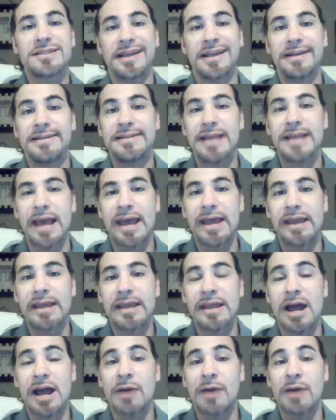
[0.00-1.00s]

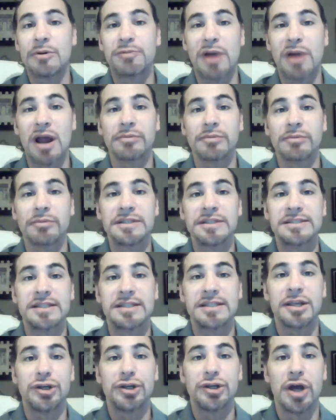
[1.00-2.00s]
today I would probably
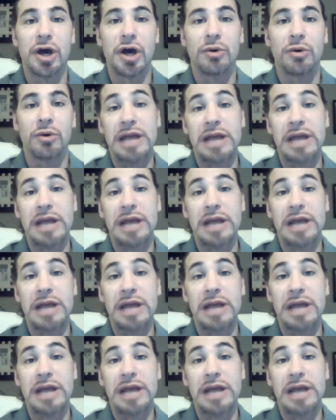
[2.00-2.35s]
say no.